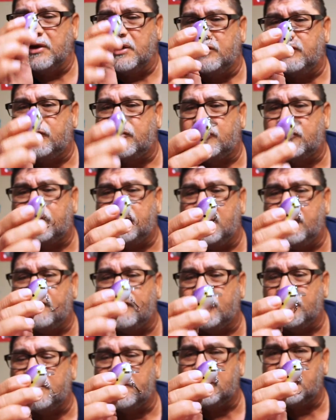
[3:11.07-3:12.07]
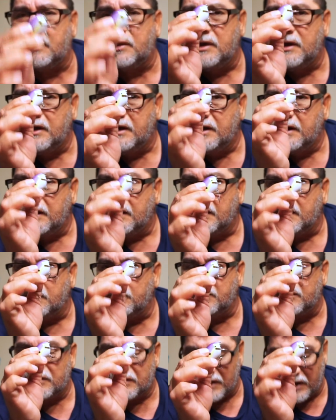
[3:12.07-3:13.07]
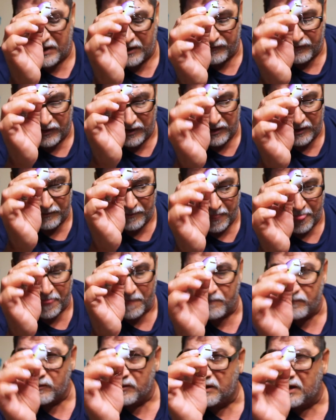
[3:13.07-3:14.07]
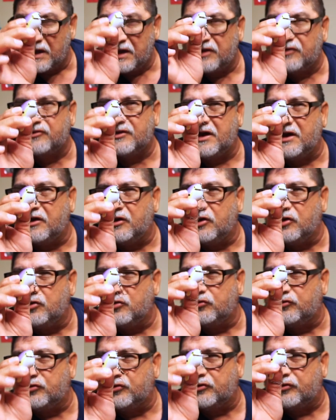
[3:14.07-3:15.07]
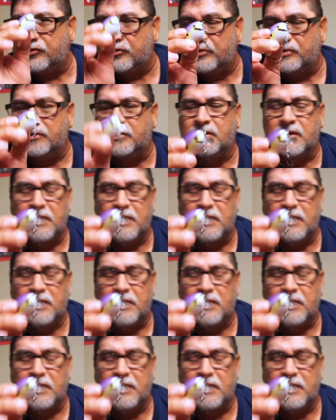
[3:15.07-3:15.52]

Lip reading: It's different. I'm kind of excited to use this one.